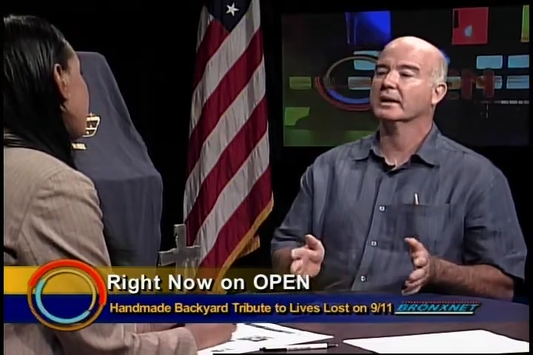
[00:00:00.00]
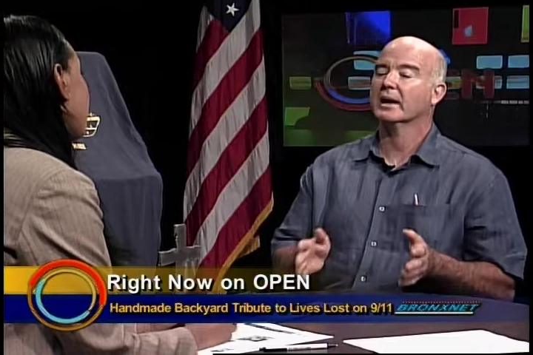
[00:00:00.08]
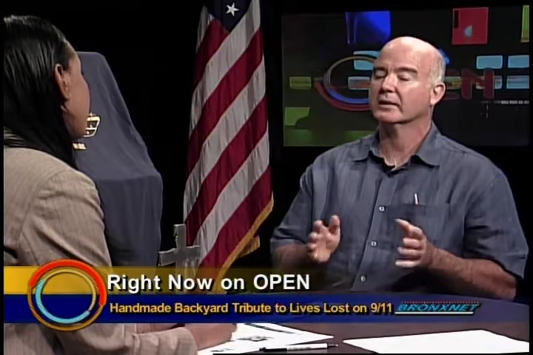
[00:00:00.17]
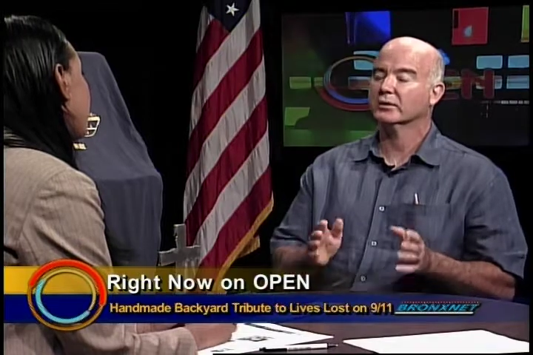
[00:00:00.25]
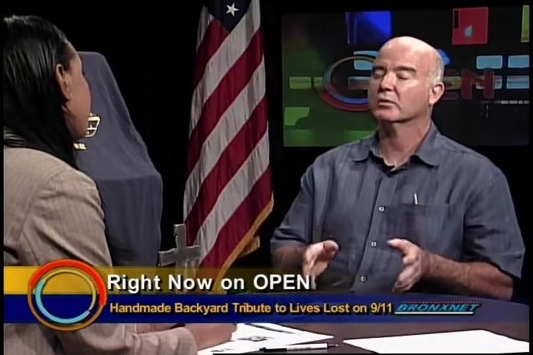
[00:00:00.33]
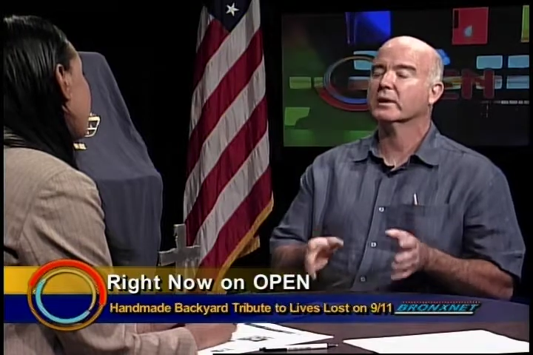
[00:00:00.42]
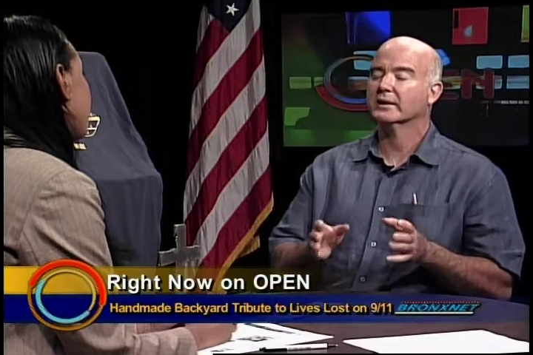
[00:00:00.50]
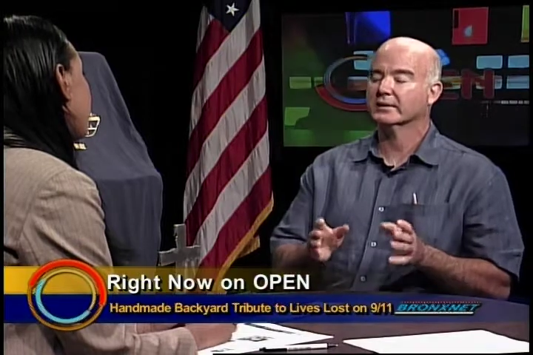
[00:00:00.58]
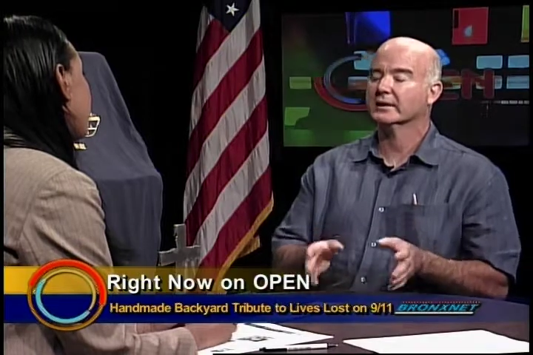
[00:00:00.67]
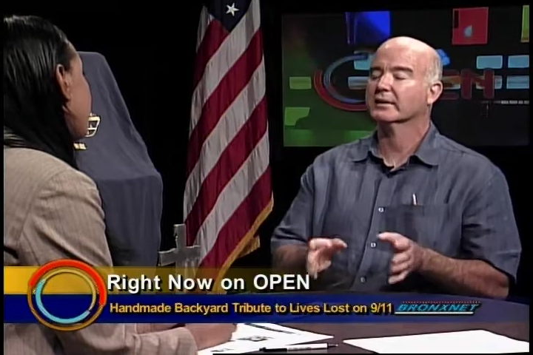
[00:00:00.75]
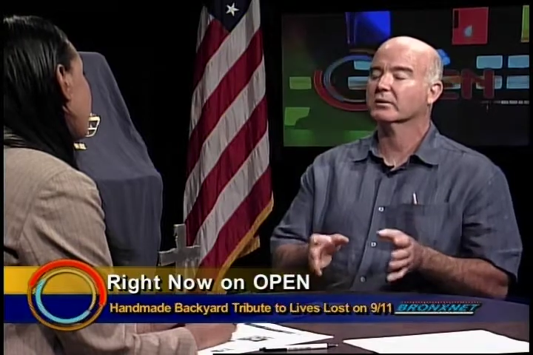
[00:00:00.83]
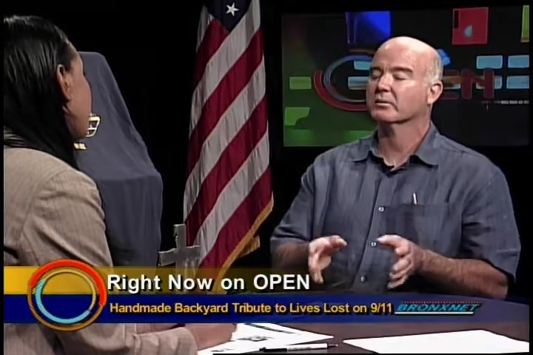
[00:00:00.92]
I knew I
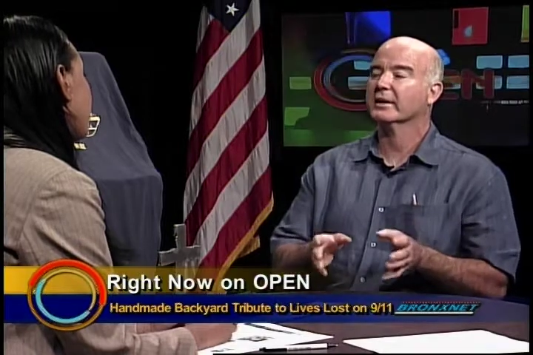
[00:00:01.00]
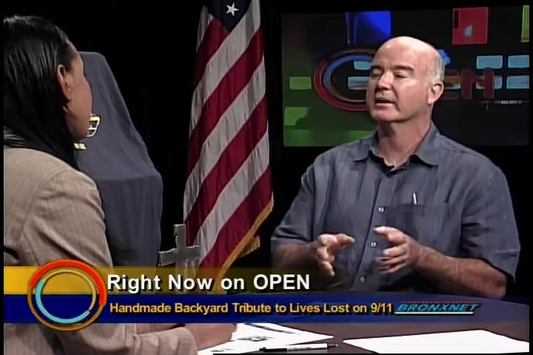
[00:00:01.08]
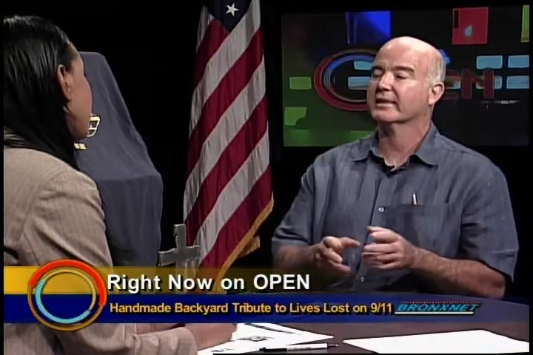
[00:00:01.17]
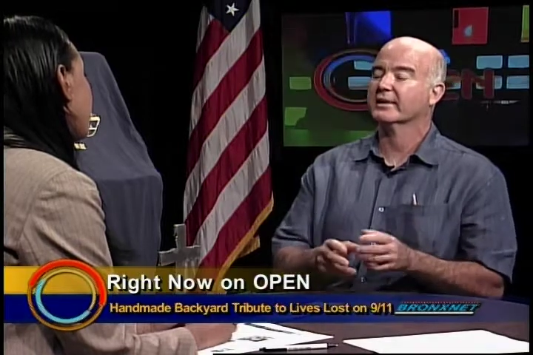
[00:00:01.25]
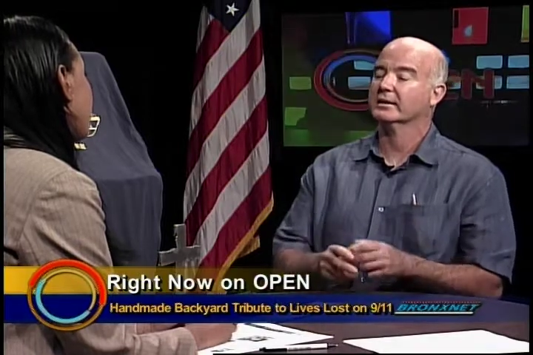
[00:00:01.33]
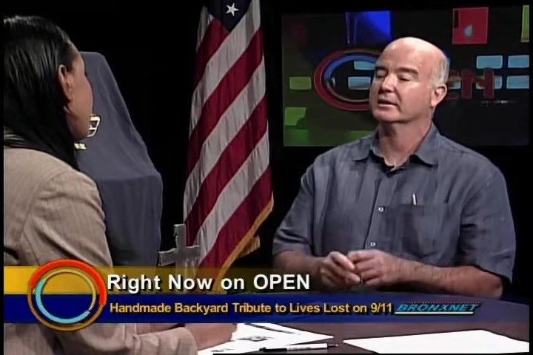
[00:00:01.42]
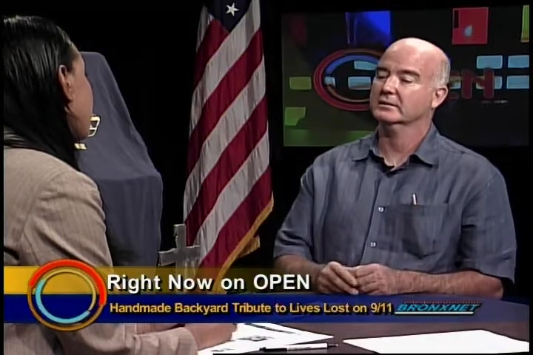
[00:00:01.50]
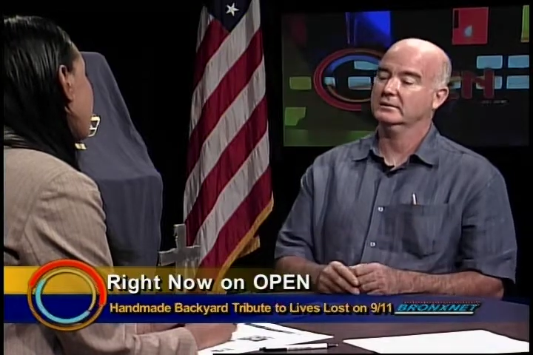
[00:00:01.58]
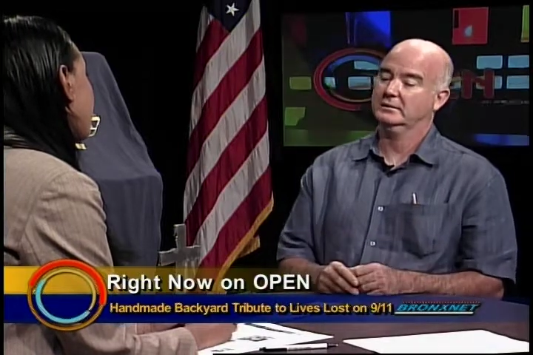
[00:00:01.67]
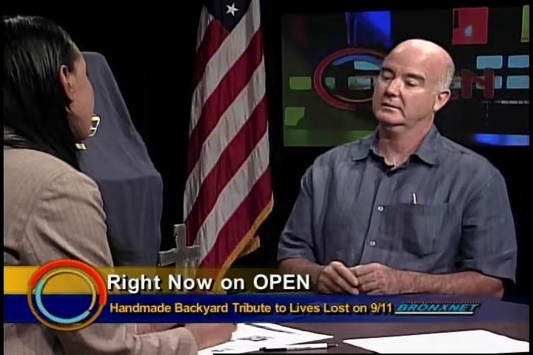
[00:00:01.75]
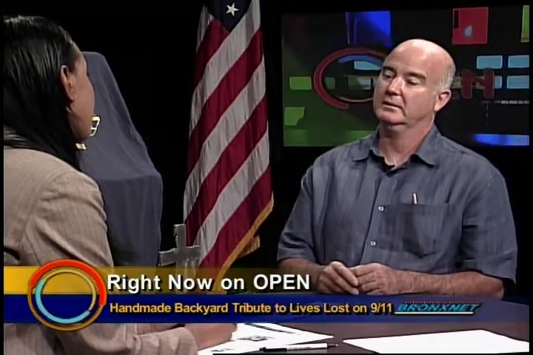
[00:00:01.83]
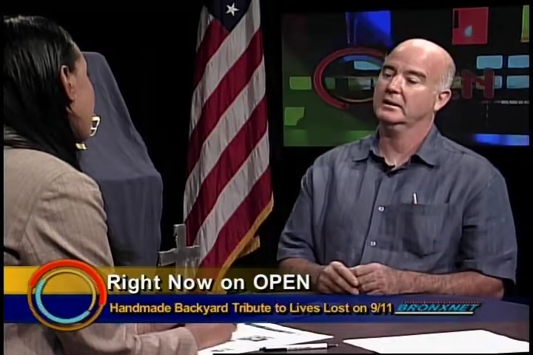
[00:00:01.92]
did the right thing.
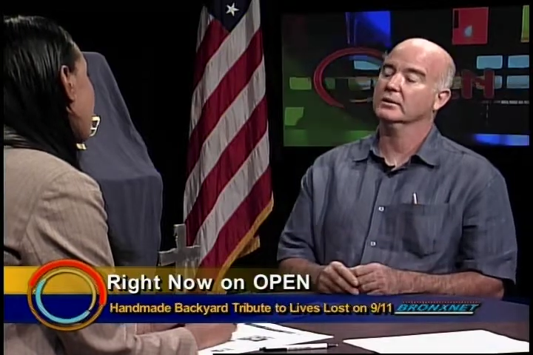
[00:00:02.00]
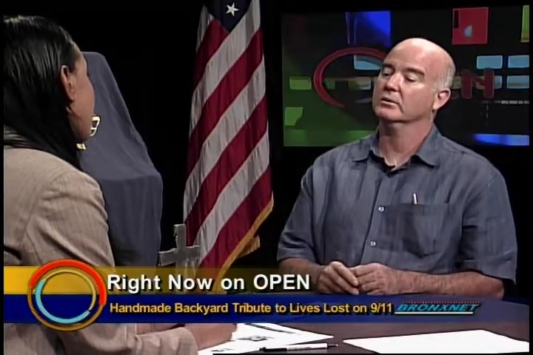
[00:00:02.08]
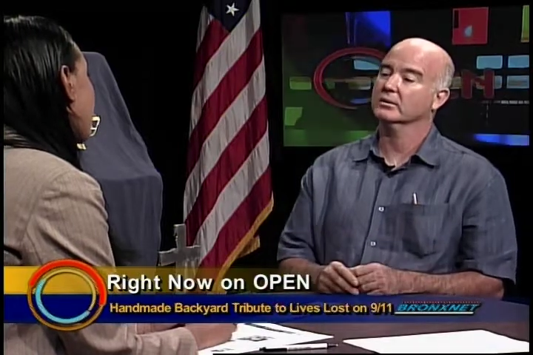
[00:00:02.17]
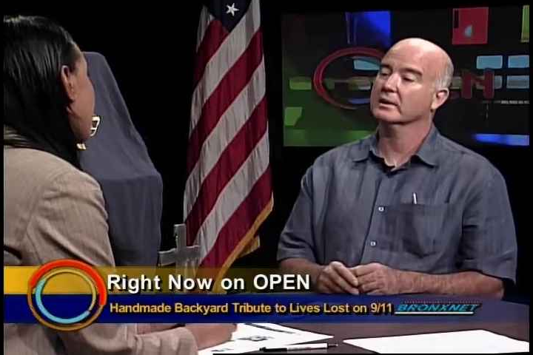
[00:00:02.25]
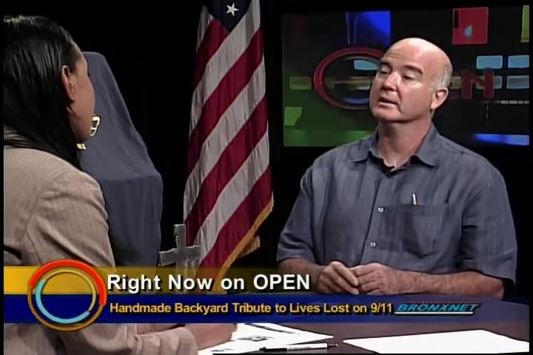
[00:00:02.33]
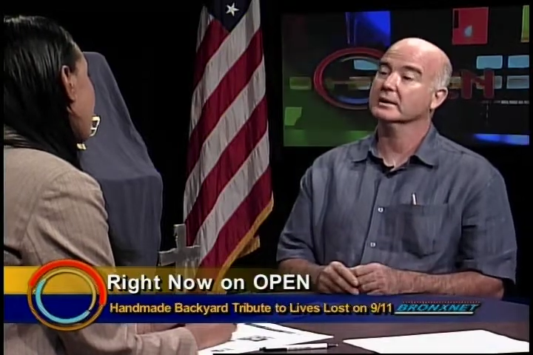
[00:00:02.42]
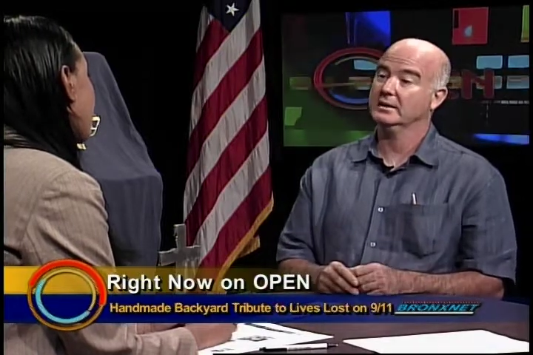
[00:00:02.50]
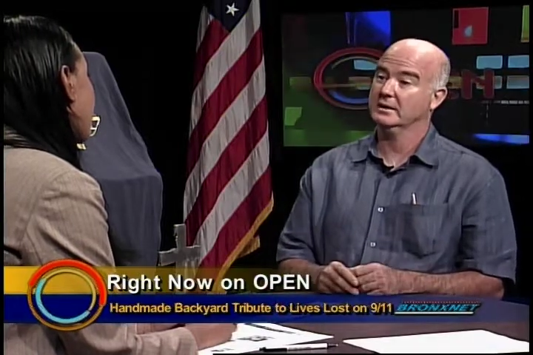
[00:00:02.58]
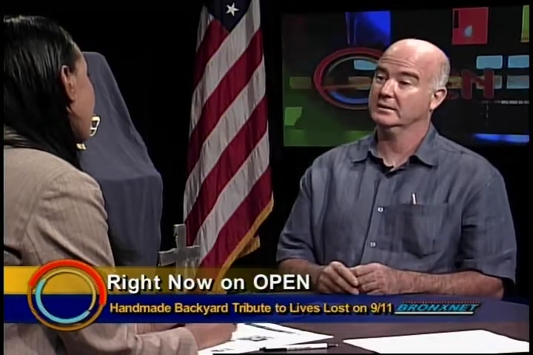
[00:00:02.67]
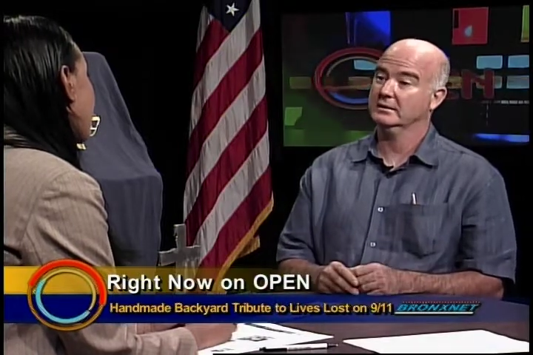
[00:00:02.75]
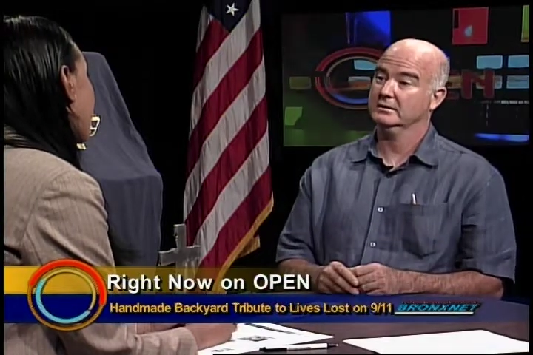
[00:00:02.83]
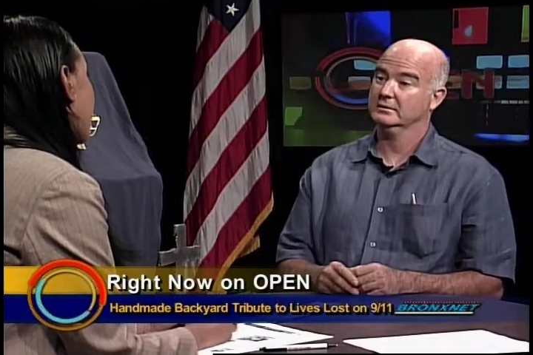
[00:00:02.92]
I really did.